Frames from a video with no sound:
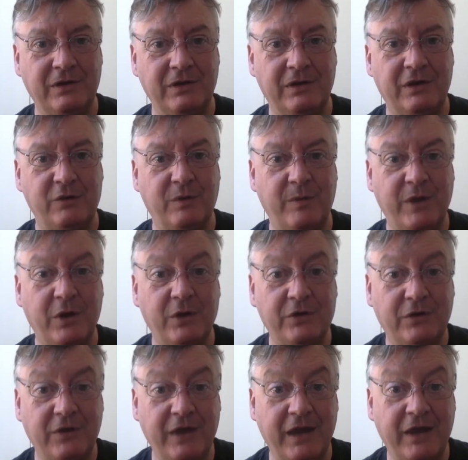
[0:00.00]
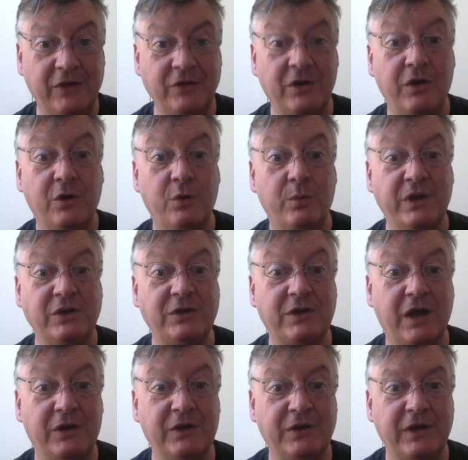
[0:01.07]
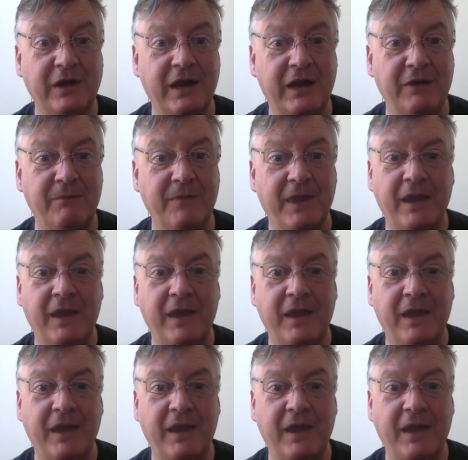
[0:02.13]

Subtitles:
And when we got to the end, we started again.